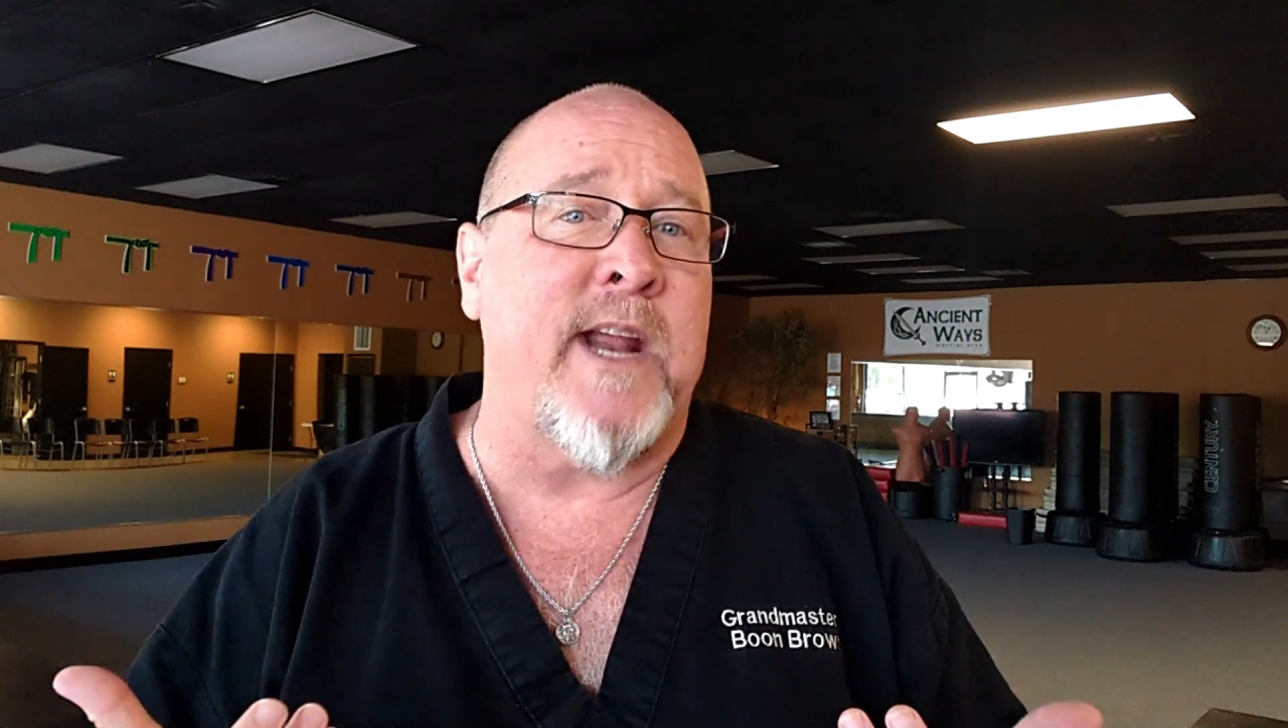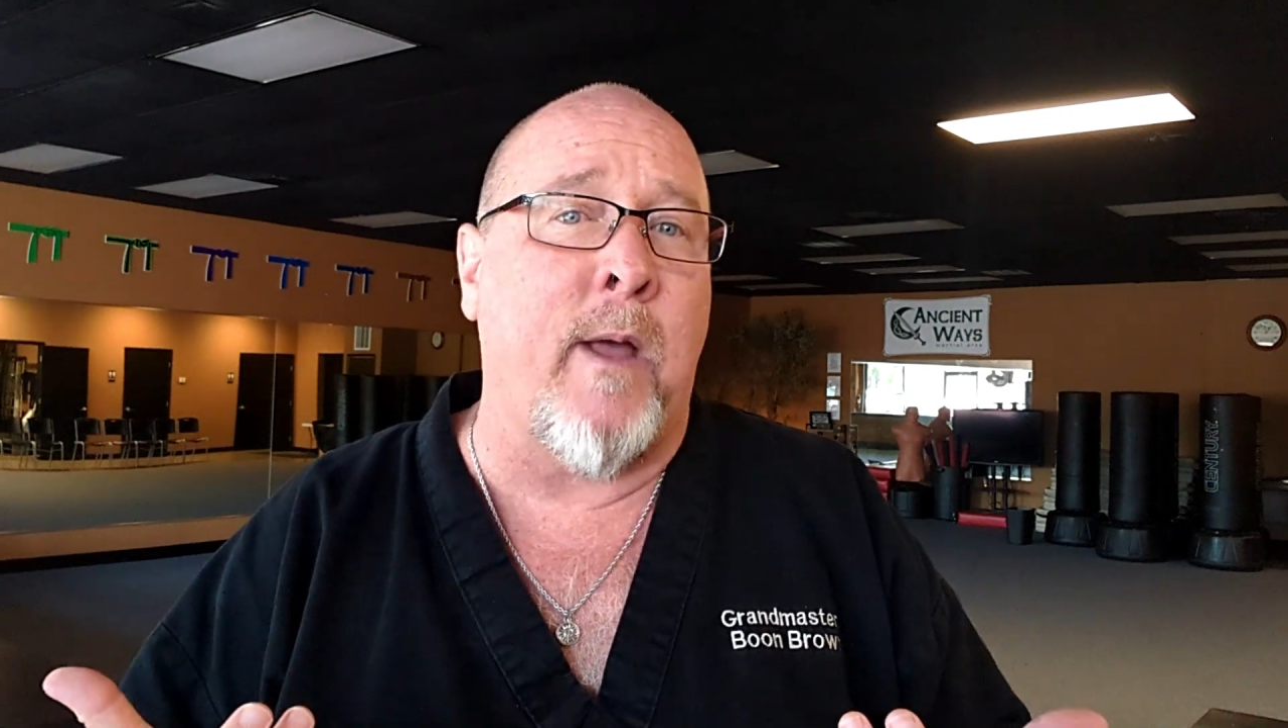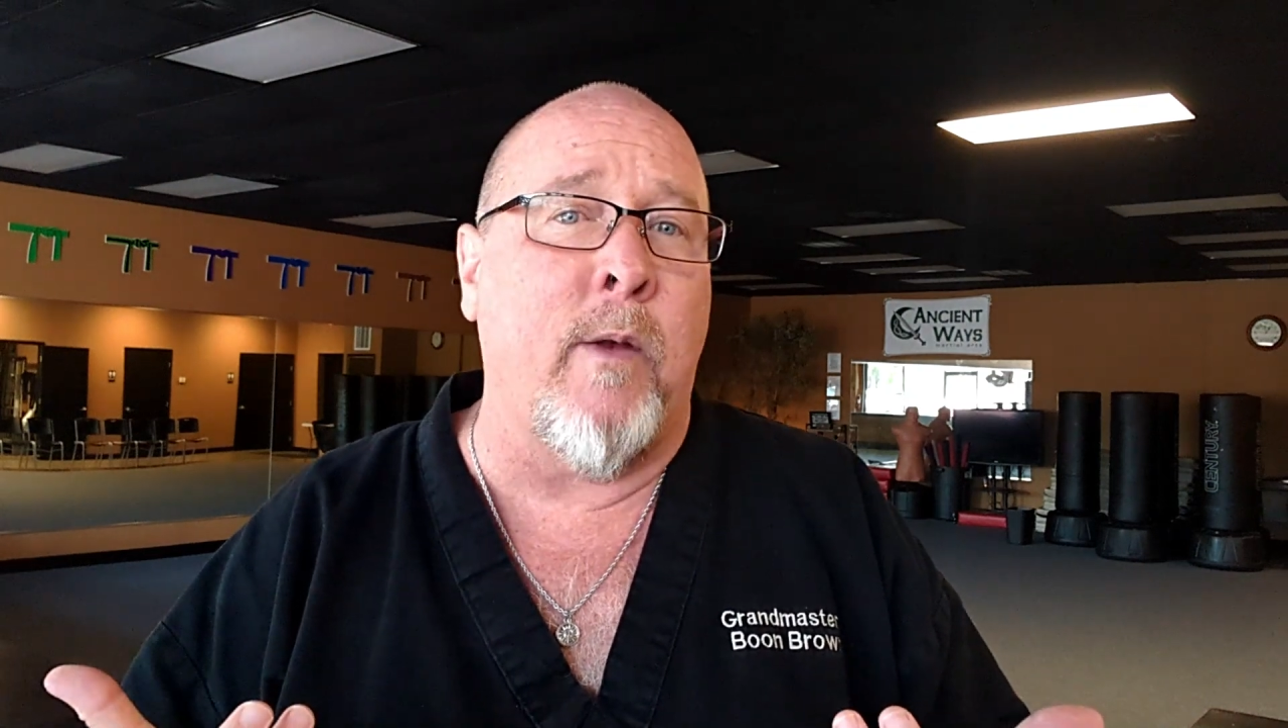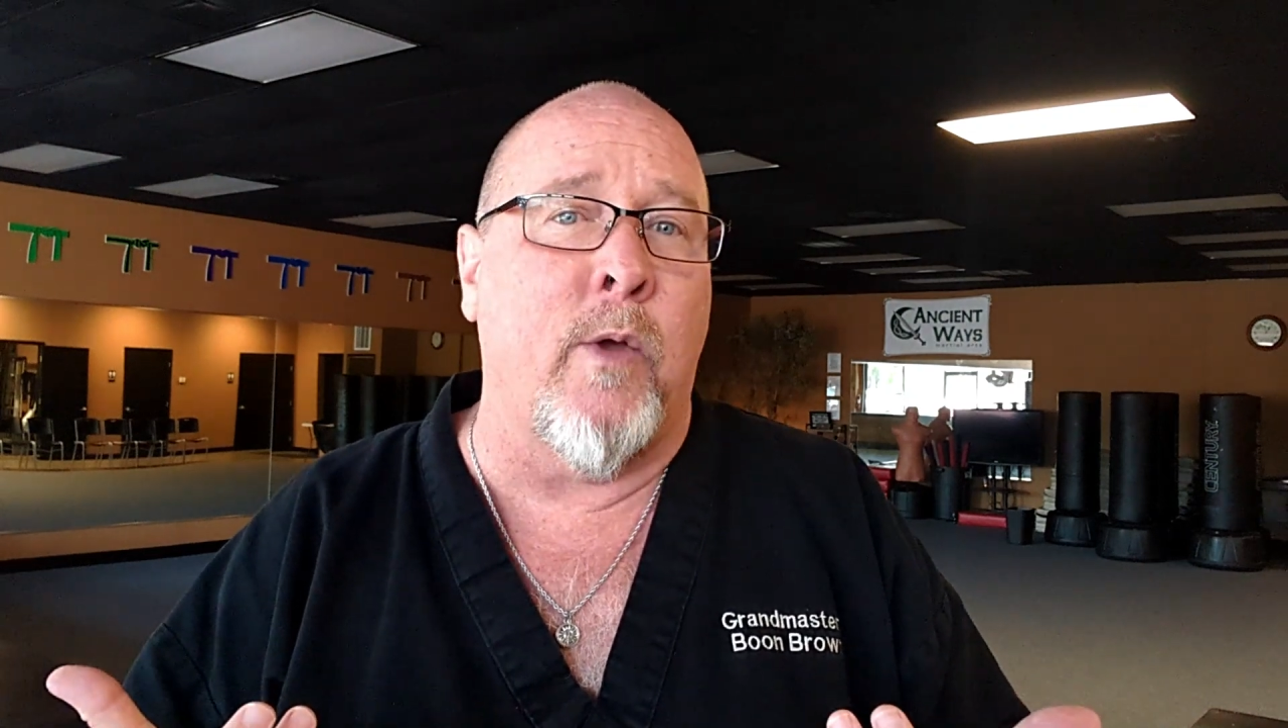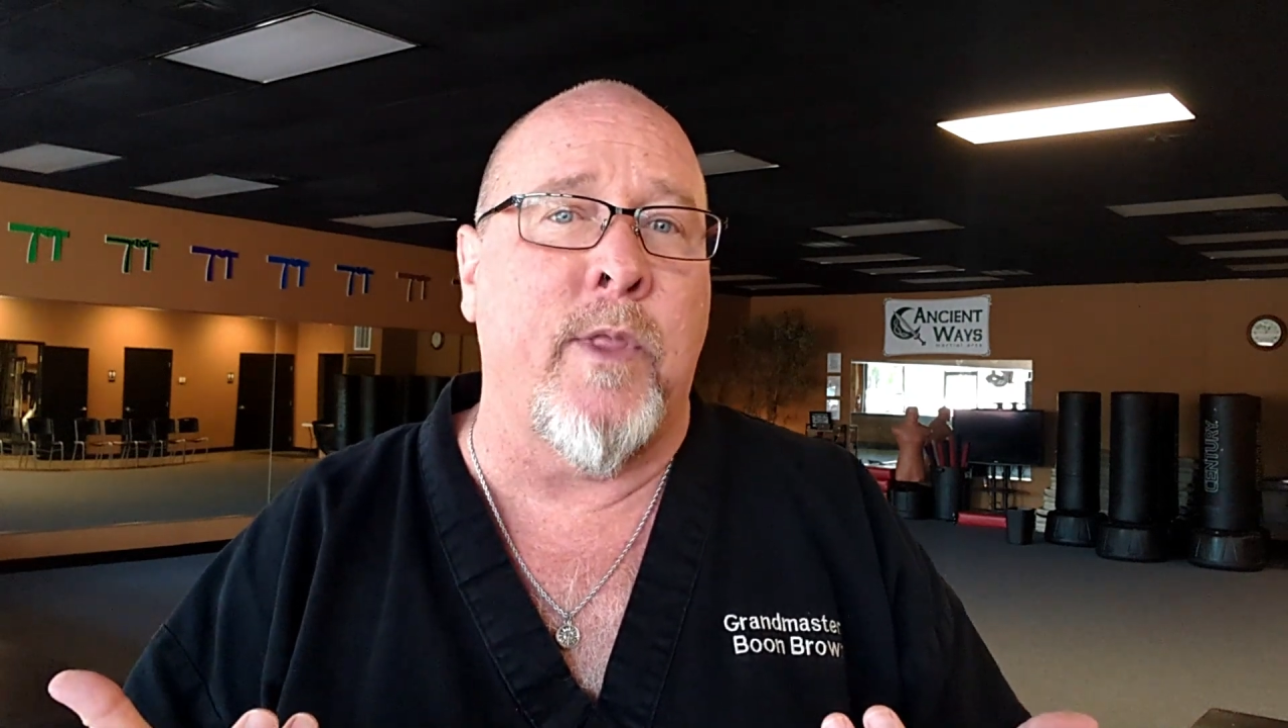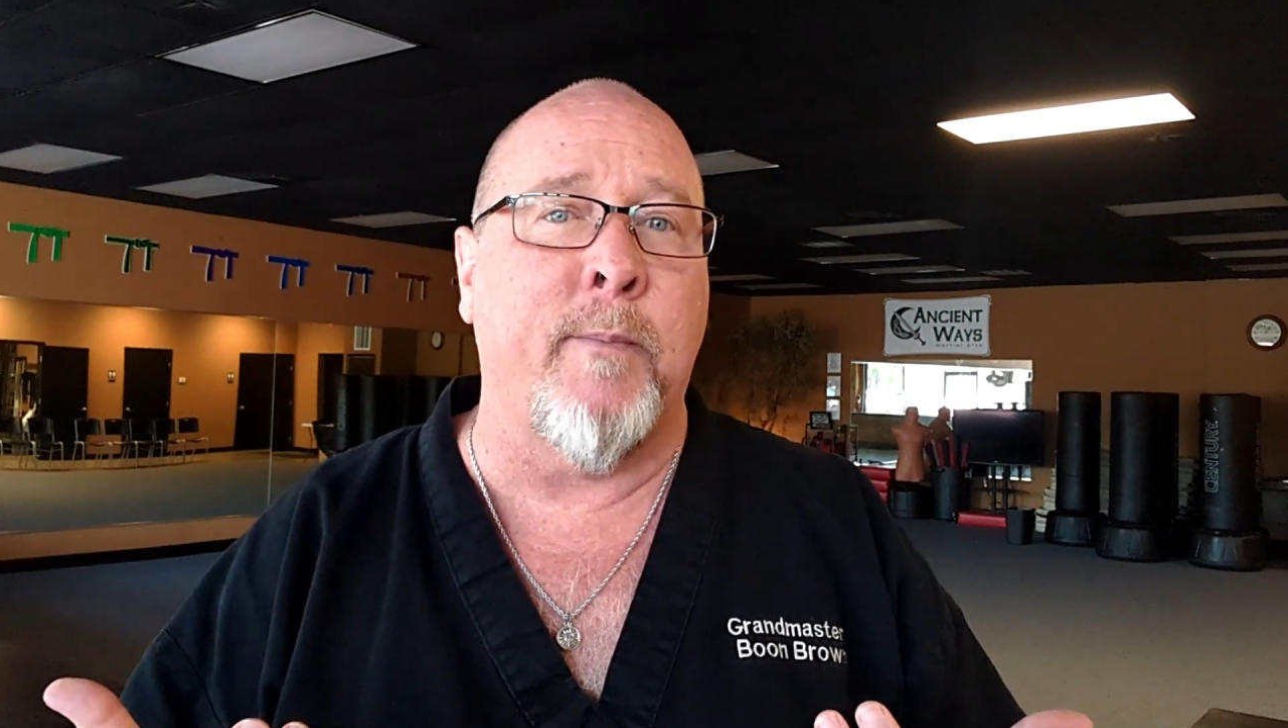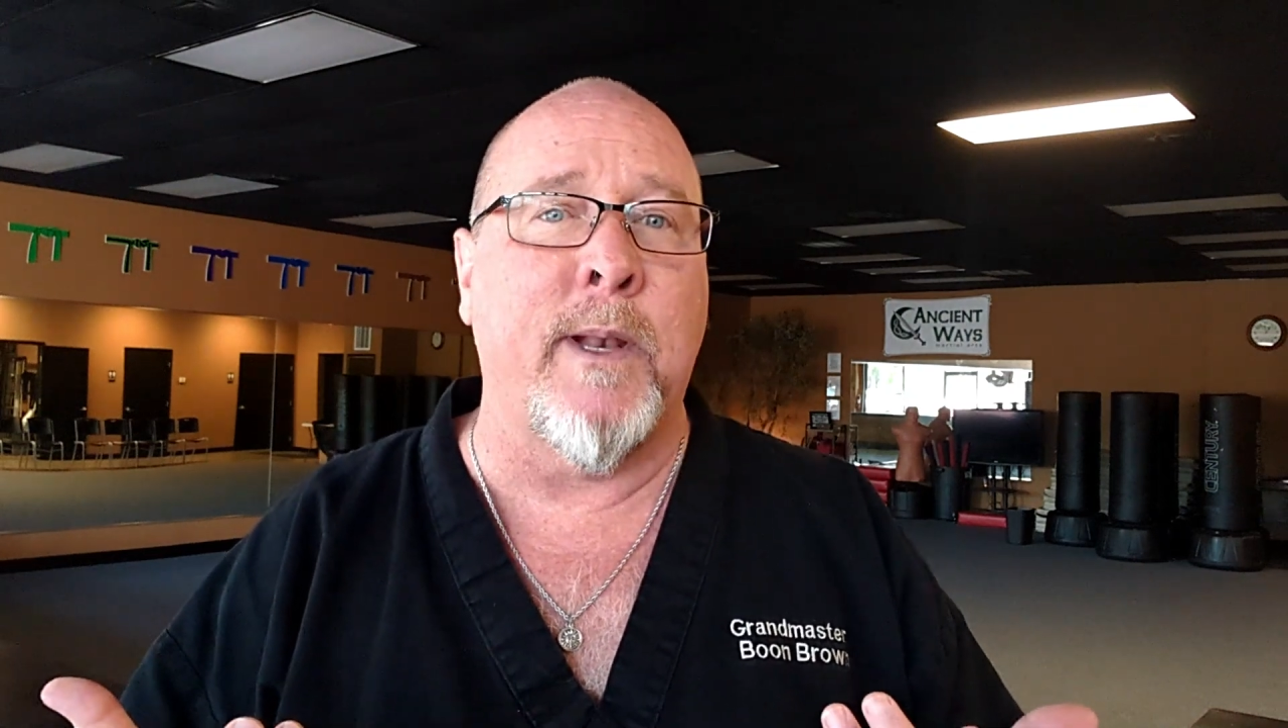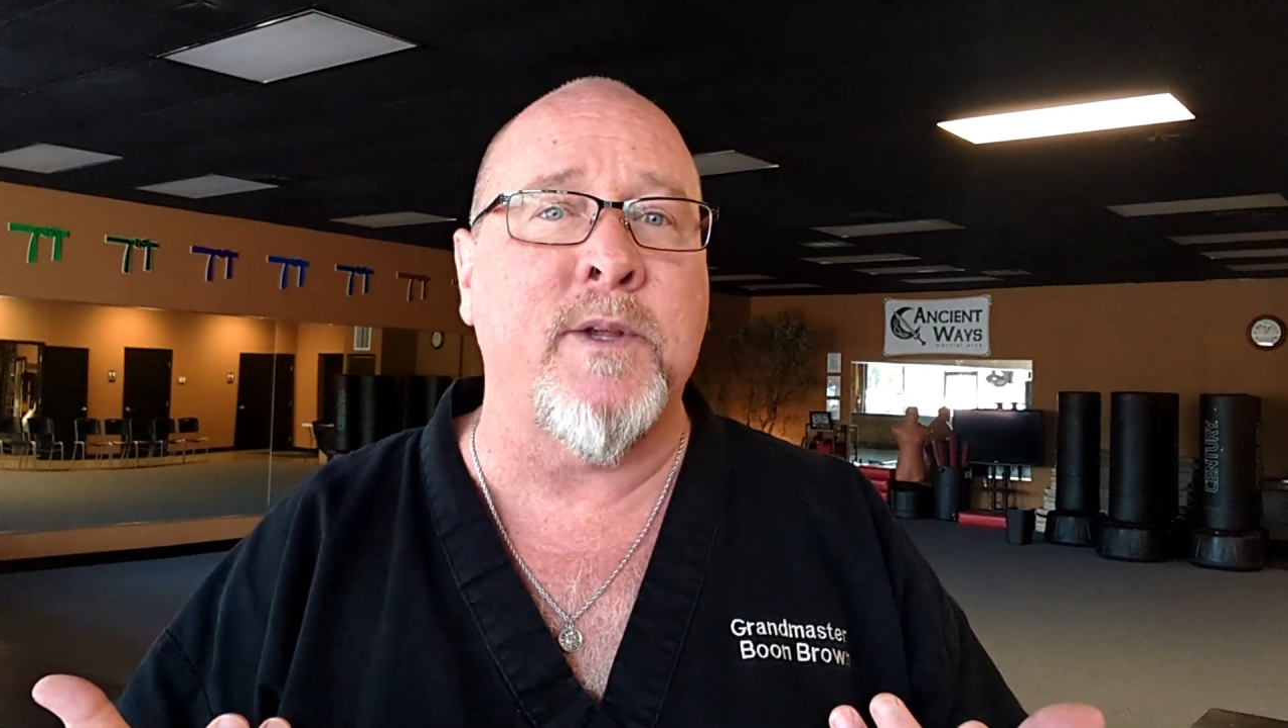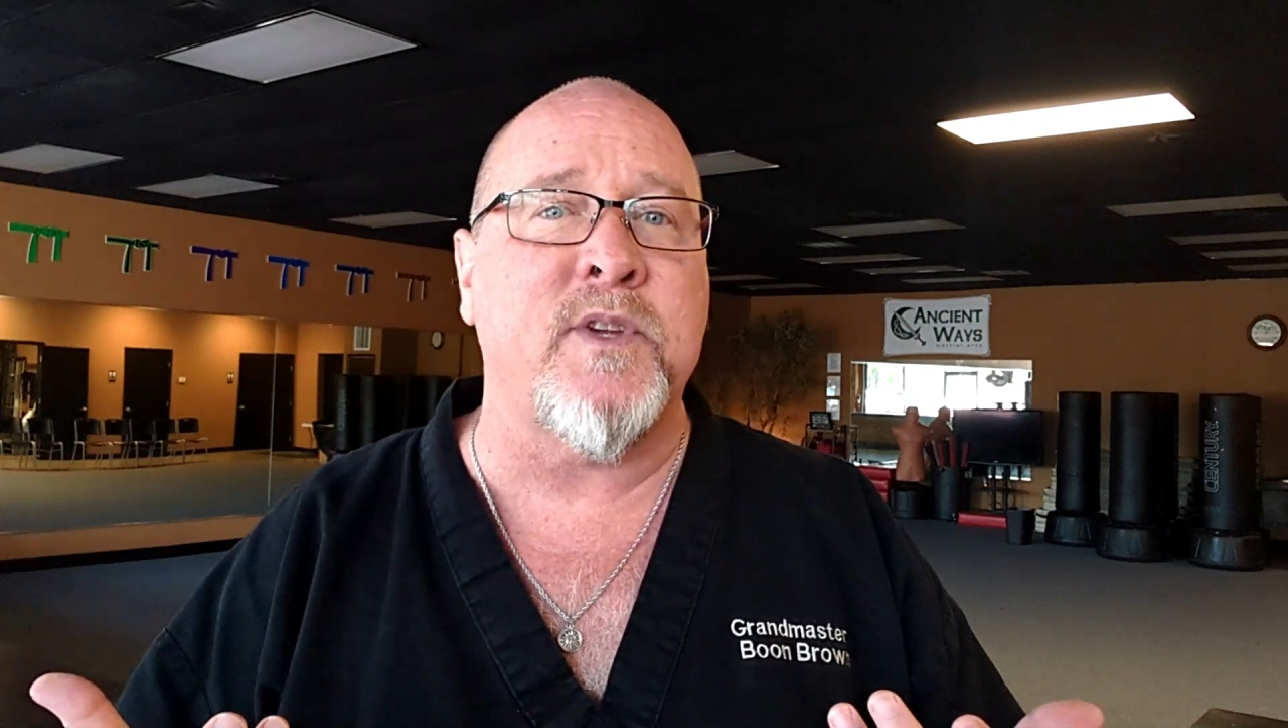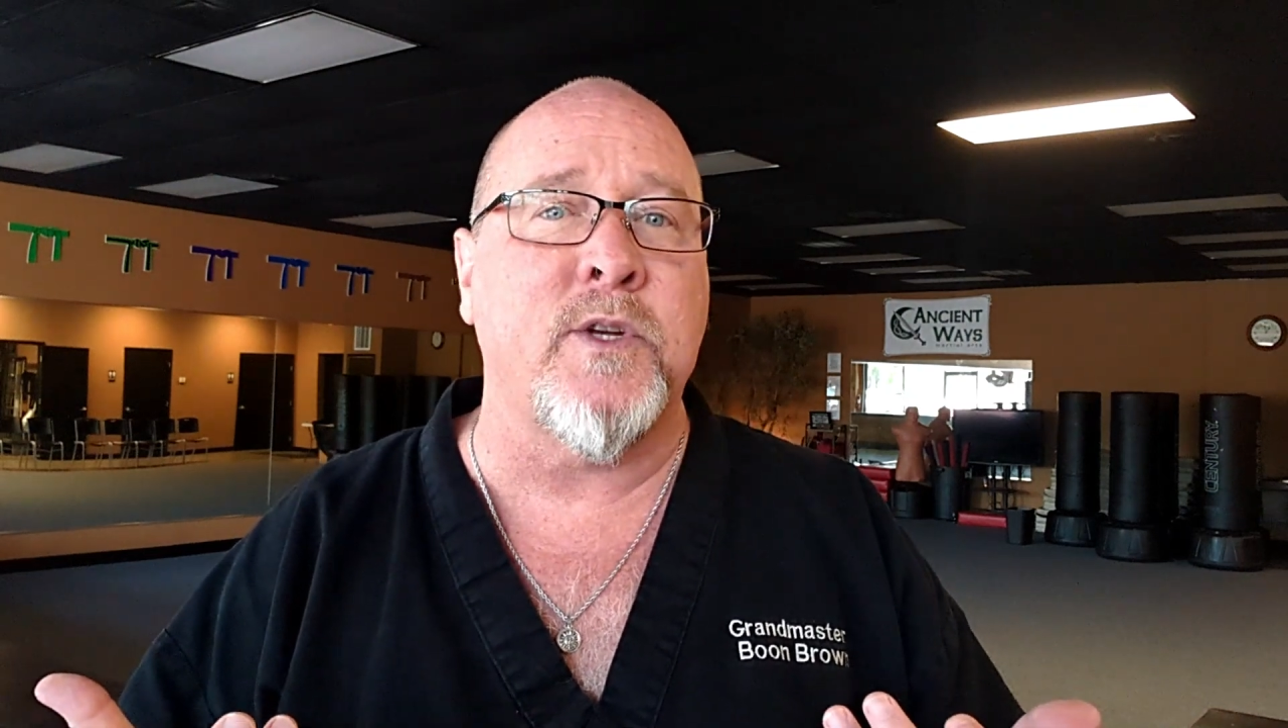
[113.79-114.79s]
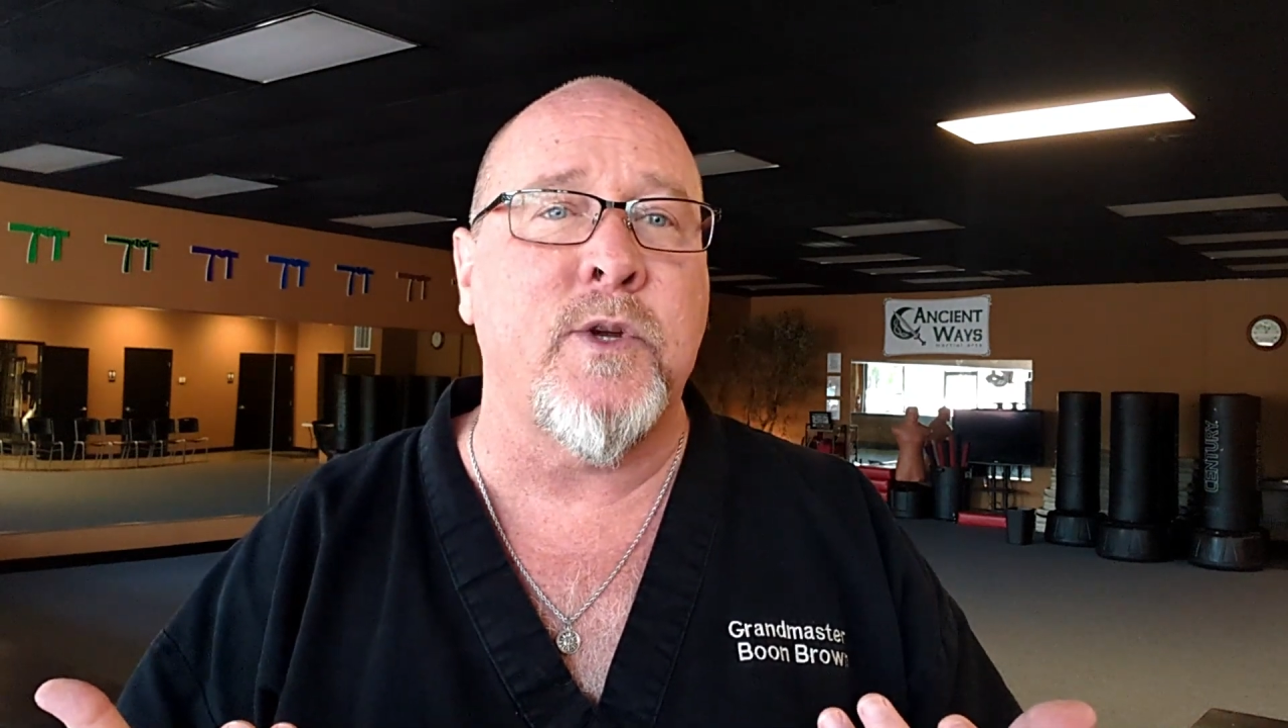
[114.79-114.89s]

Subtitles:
download them and listen